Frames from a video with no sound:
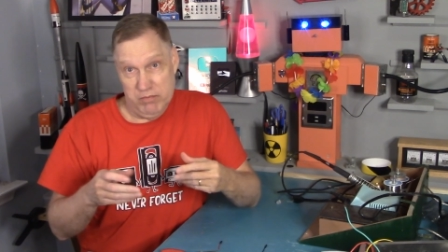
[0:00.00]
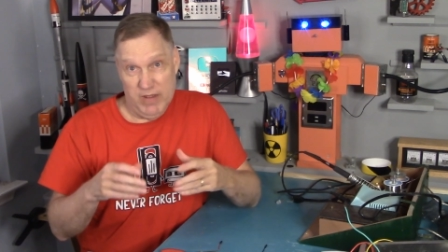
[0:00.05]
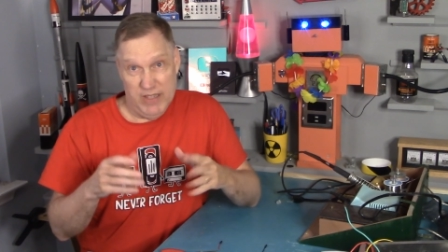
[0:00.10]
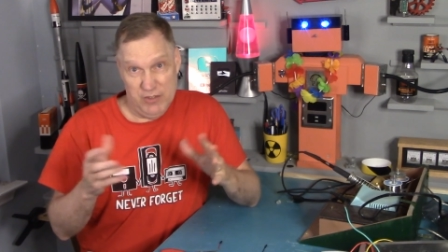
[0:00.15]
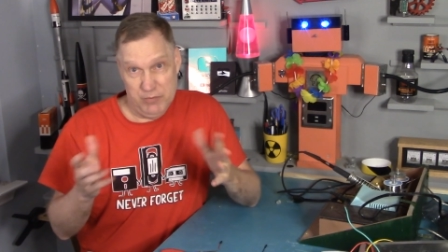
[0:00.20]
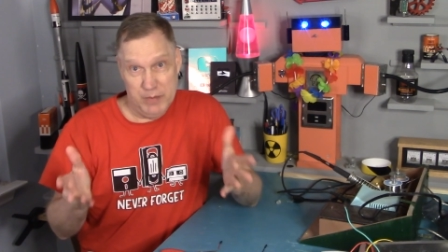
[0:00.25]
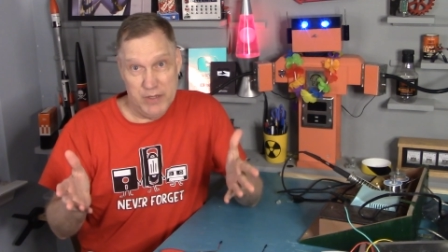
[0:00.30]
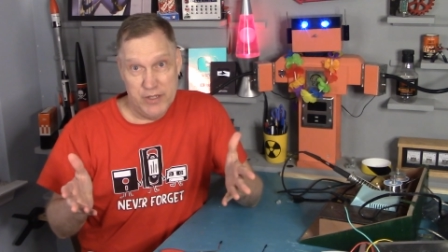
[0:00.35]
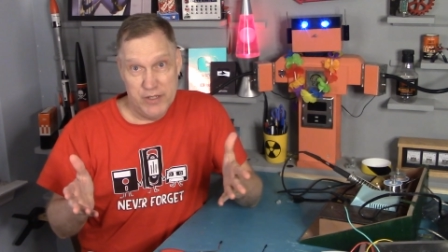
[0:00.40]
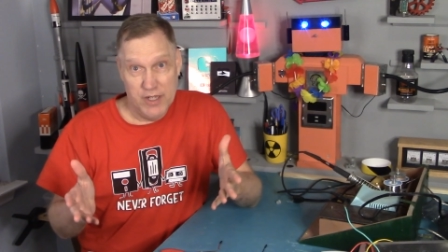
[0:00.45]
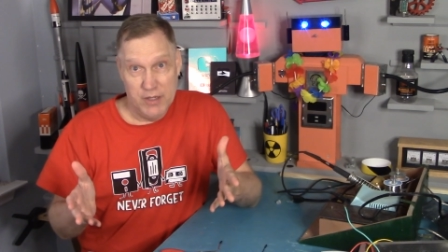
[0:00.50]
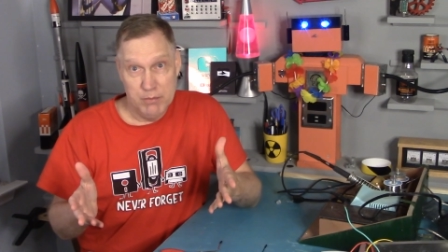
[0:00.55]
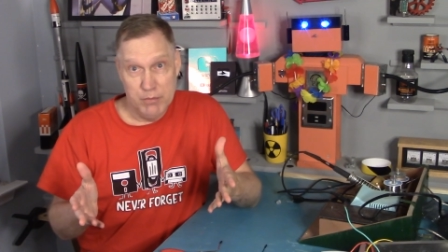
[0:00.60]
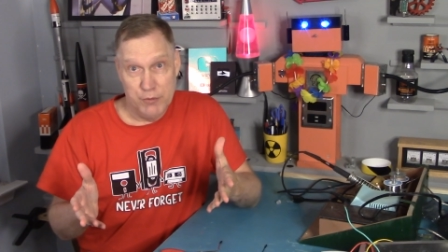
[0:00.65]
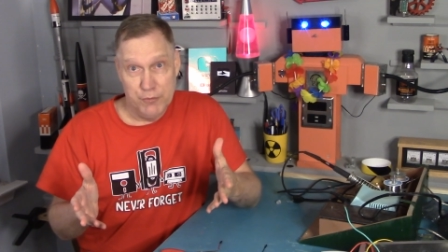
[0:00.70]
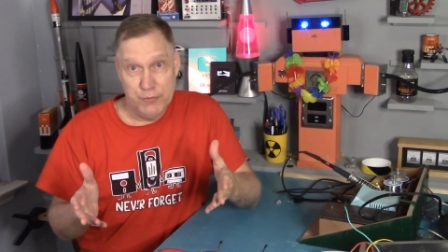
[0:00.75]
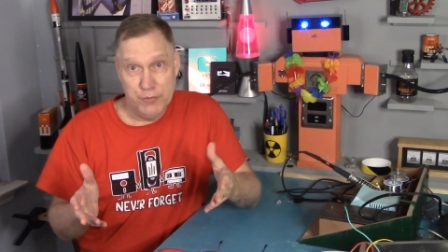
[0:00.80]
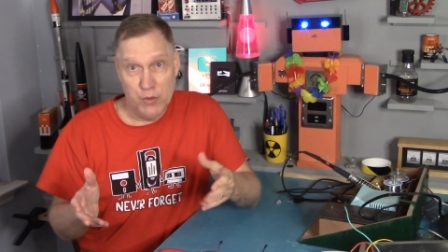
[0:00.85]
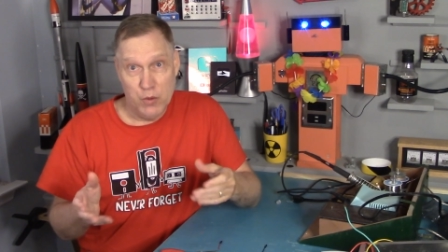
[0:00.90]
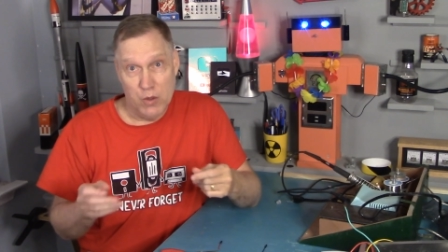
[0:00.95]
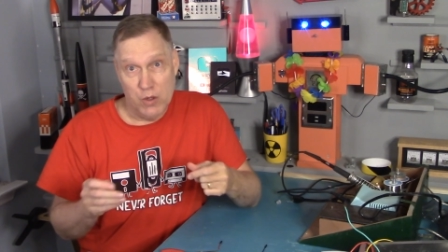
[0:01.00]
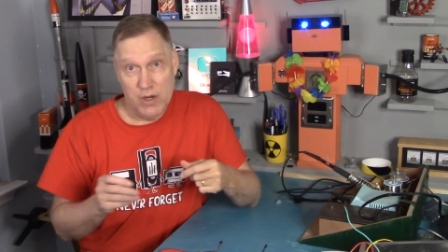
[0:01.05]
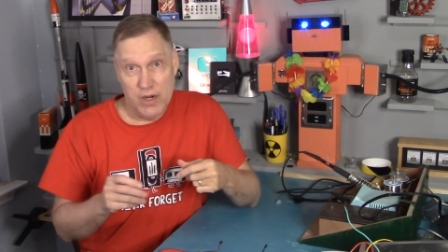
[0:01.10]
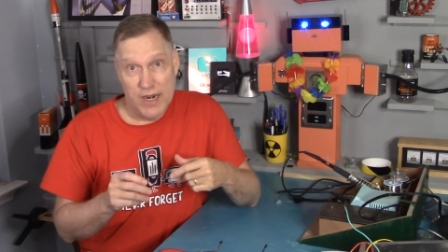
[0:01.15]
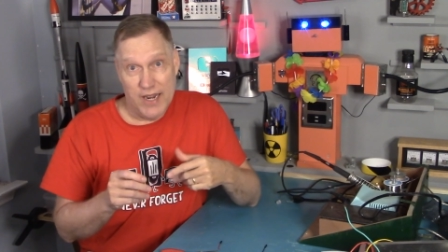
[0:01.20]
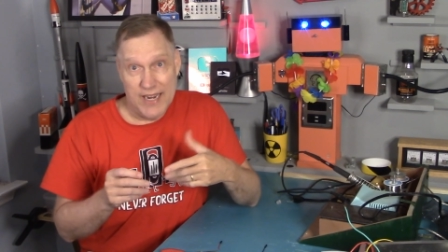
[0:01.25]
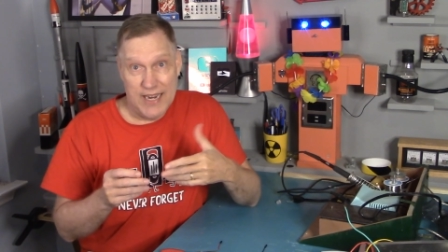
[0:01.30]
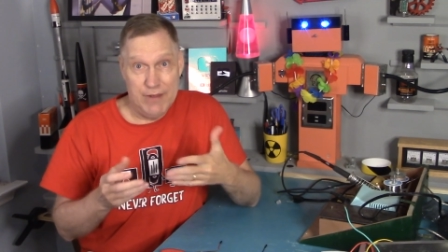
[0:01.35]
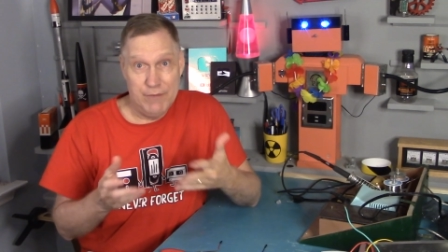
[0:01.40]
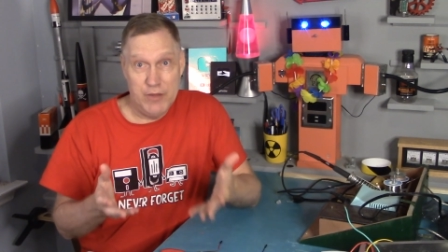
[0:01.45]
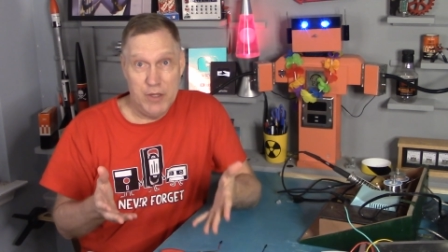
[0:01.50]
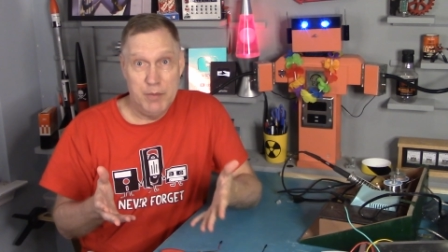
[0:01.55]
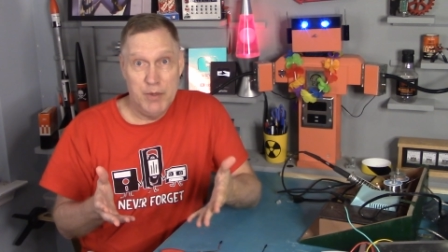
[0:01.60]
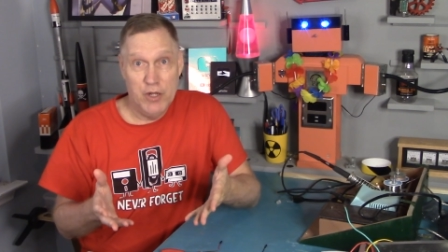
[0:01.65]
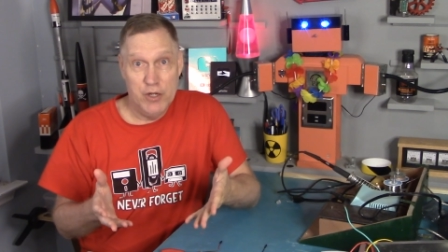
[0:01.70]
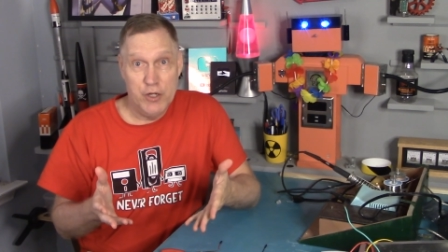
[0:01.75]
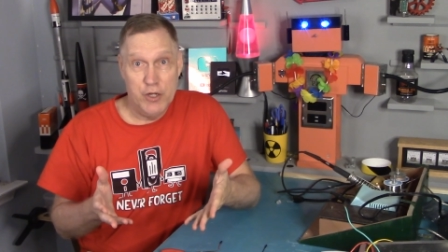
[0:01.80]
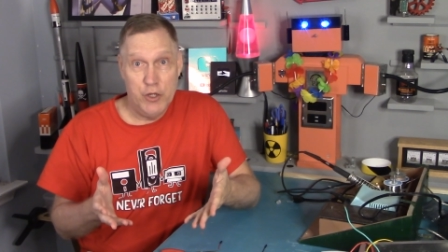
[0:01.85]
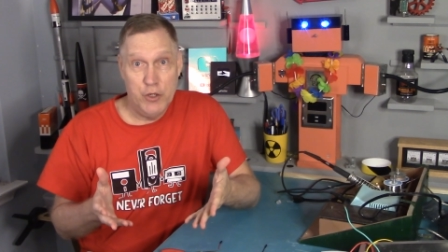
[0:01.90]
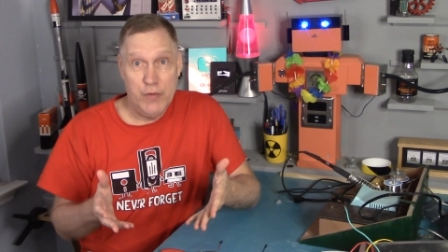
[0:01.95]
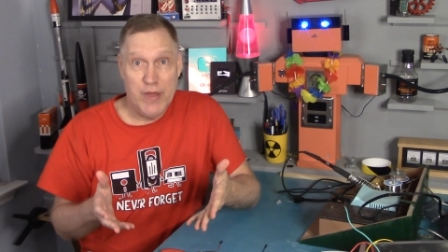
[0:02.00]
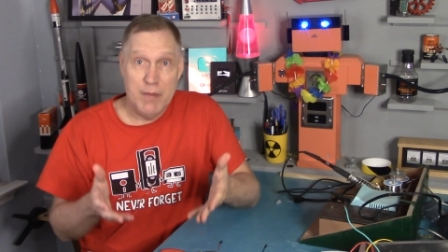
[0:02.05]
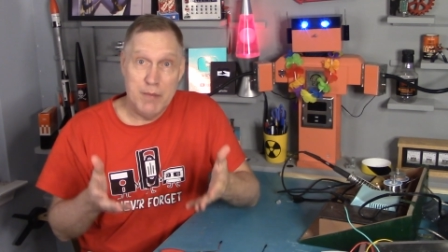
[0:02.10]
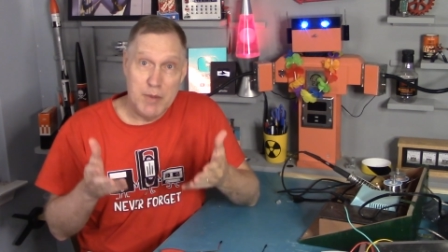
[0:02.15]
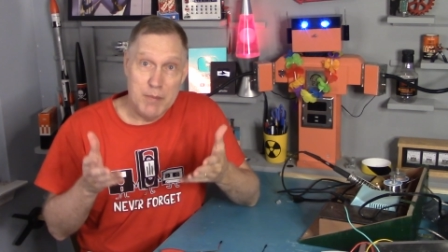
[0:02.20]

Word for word: It's been done before and I have the ability to do that,